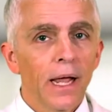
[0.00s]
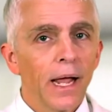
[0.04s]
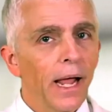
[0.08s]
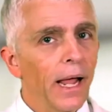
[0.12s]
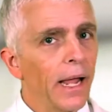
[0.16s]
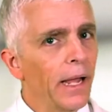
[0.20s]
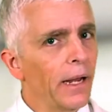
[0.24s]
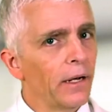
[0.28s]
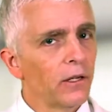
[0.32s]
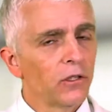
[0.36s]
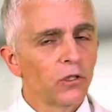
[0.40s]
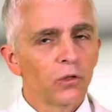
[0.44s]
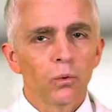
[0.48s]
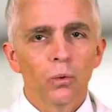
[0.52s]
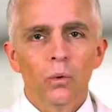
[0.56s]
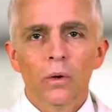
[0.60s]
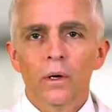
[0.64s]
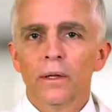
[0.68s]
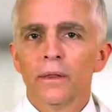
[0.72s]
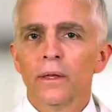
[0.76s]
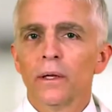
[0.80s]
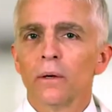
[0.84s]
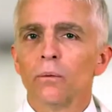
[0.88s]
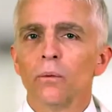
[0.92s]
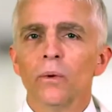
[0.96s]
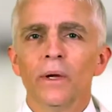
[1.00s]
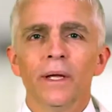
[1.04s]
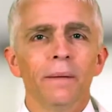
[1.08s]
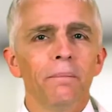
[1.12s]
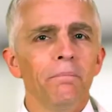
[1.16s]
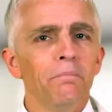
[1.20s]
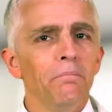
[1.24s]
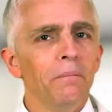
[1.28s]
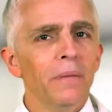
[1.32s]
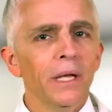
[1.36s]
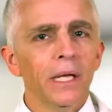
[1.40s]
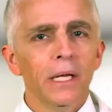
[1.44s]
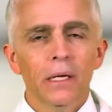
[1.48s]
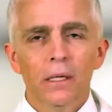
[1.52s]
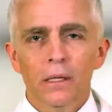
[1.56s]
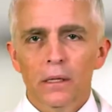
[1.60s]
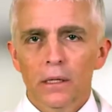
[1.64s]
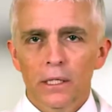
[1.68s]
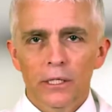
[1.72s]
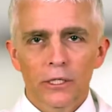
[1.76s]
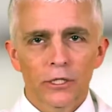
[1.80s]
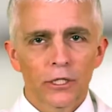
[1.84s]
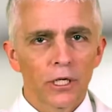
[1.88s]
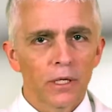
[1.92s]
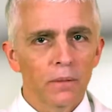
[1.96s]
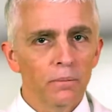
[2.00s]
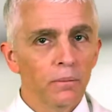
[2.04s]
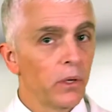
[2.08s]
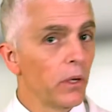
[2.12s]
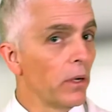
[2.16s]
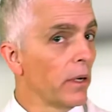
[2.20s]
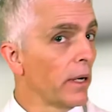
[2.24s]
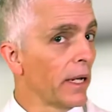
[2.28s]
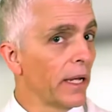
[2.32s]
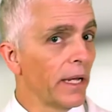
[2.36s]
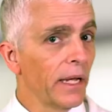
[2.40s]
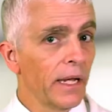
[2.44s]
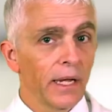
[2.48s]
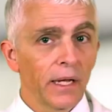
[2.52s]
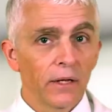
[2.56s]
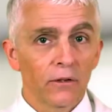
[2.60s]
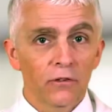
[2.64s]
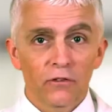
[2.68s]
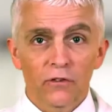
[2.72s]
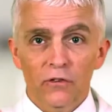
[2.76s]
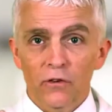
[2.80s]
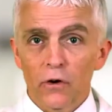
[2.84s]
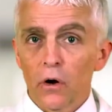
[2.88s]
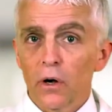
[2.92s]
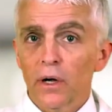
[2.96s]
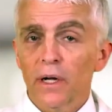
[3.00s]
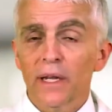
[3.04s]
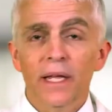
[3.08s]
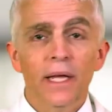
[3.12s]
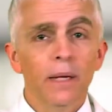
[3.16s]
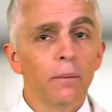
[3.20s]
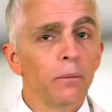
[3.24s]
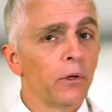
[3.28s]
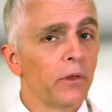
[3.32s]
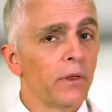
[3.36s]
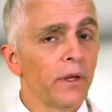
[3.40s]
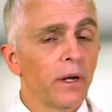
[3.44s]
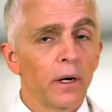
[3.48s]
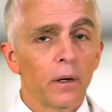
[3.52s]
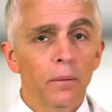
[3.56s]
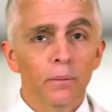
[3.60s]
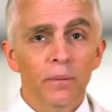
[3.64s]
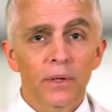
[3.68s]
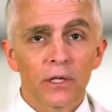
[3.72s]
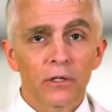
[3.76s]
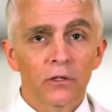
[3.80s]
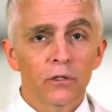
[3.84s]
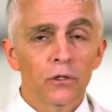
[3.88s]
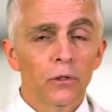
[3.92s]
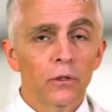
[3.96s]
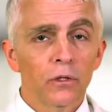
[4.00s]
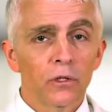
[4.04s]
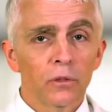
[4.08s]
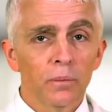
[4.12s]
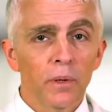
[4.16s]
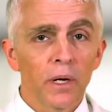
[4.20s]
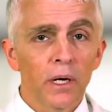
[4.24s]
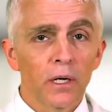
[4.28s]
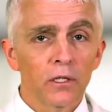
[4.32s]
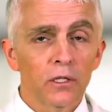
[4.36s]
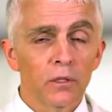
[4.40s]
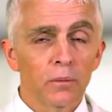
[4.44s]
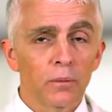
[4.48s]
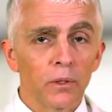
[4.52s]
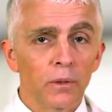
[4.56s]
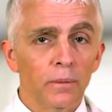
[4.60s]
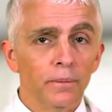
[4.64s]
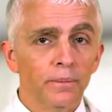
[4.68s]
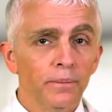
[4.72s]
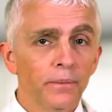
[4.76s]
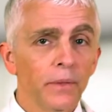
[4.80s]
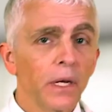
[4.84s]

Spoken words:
And it's one that we immediately jump on and start chemotherapy as soon as possible.